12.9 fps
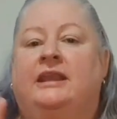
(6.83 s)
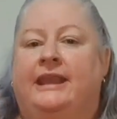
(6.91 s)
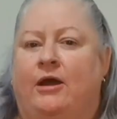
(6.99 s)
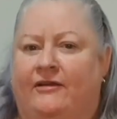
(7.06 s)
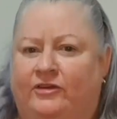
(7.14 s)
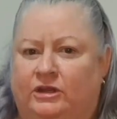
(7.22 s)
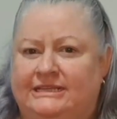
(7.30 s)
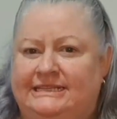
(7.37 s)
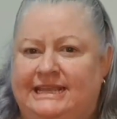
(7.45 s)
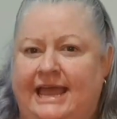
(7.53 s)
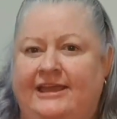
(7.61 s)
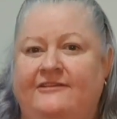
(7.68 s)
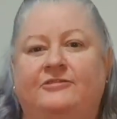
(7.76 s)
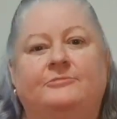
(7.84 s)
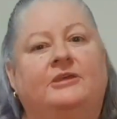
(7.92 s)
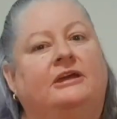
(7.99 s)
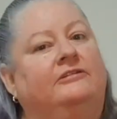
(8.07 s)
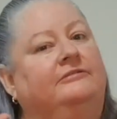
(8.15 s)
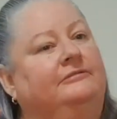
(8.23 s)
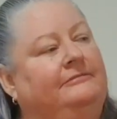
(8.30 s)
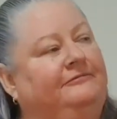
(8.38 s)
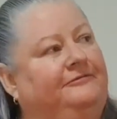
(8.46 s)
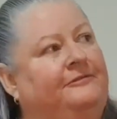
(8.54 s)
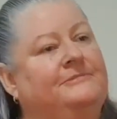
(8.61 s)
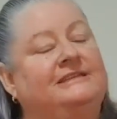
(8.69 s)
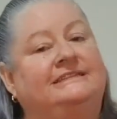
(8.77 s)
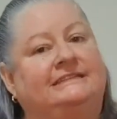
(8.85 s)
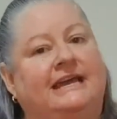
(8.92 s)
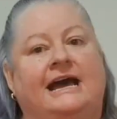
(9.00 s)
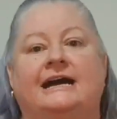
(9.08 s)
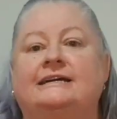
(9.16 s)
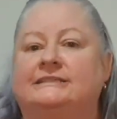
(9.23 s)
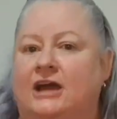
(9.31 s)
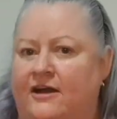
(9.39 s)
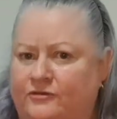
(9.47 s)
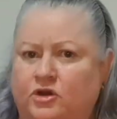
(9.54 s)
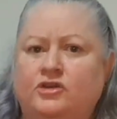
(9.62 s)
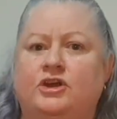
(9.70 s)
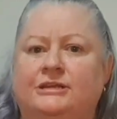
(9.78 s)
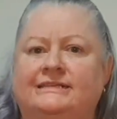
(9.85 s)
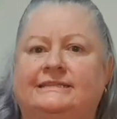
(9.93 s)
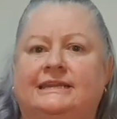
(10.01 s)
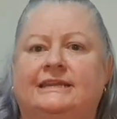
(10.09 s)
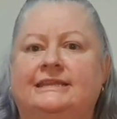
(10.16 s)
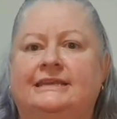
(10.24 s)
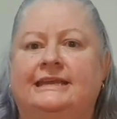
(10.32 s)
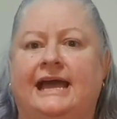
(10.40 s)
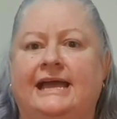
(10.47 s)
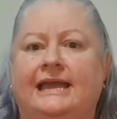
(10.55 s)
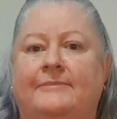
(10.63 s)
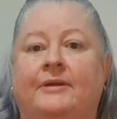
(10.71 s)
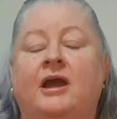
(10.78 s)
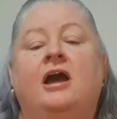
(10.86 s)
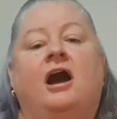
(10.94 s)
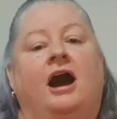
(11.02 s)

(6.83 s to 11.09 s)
Now I've got to say from the from the start I've got no skin in the game.